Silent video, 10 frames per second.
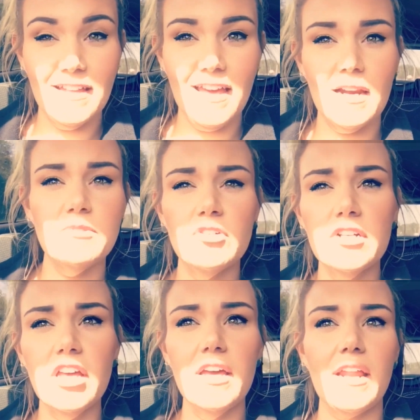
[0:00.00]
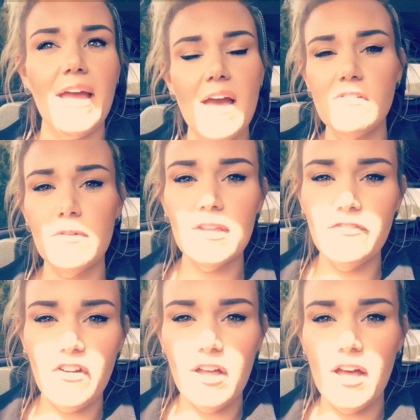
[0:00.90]
And I'm doing good. I haven't really
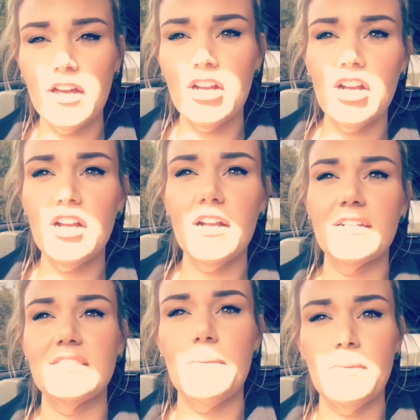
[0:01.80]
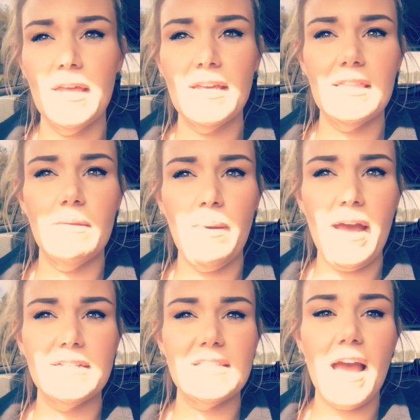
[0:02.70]
felt hunger except in the
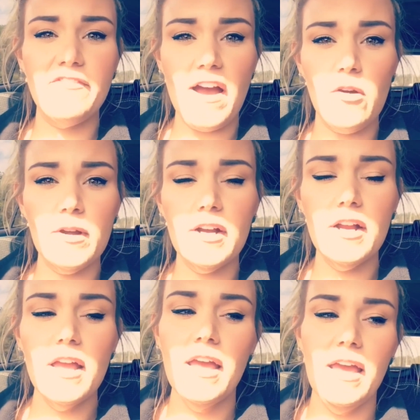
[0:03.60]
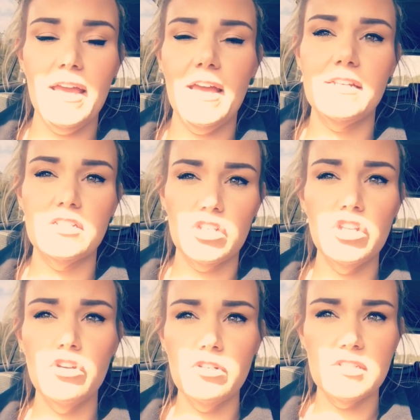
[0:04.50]
past half hour, and
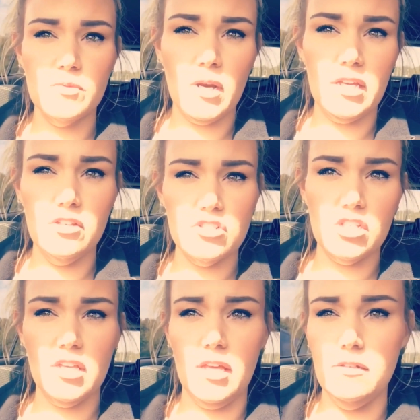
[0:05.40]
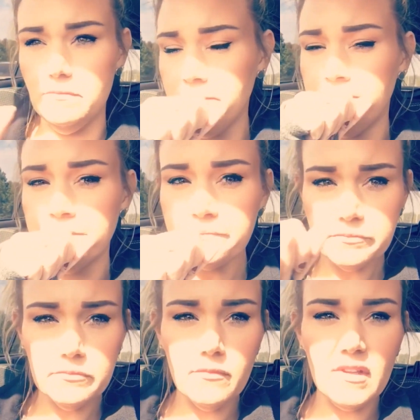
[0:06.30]
noon is when I usually
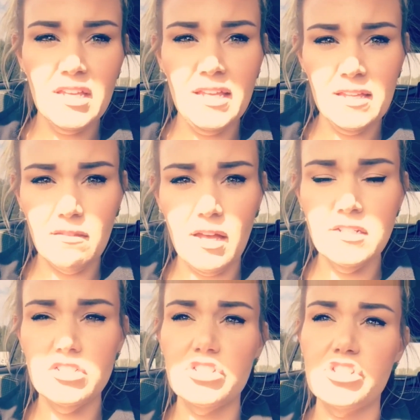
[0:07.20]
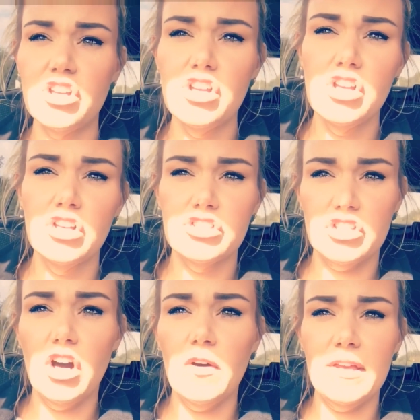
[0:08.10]
eat lunch.
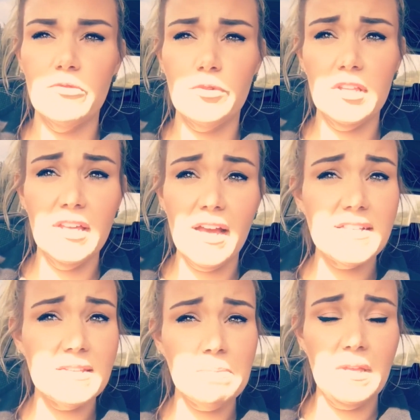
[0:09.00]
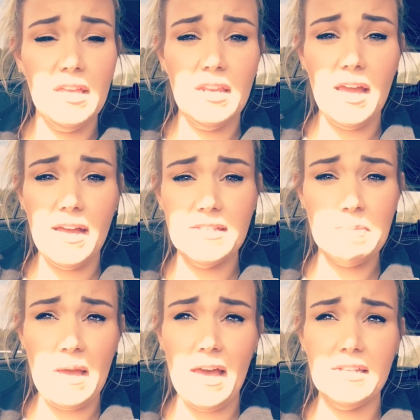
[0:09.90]
So it really hasn't been as
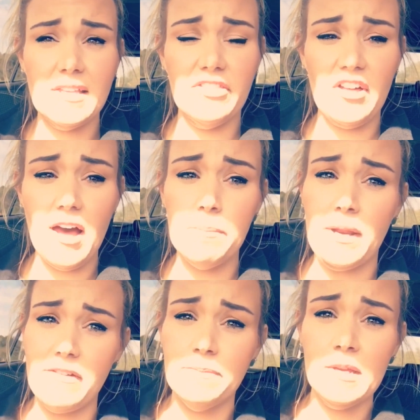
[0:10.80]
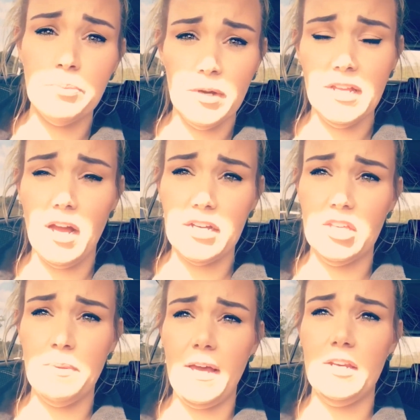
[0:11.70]
bad as I thought, but I've been pretty
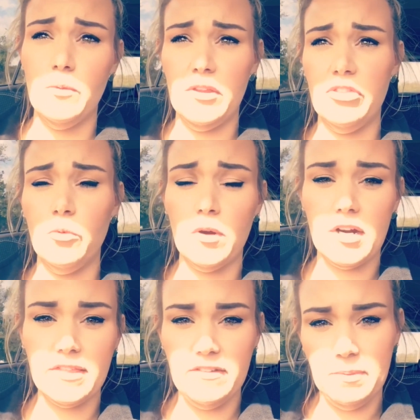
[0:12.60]
occupied with the work they've